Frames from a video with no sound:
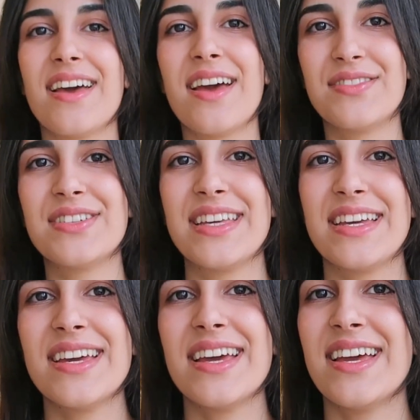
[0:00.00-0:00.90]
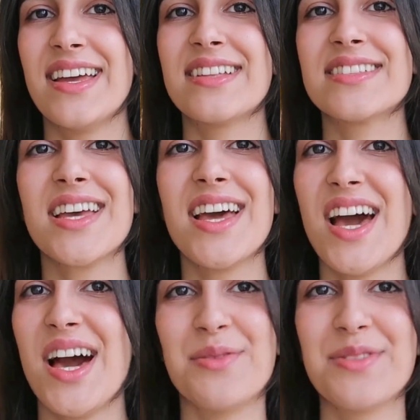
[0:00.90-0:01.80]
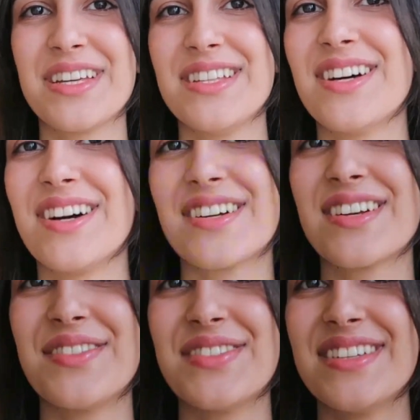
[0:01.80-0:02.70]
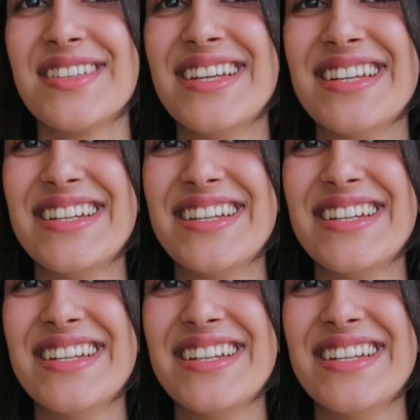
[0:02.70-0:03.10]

every day and I won't get tired of it.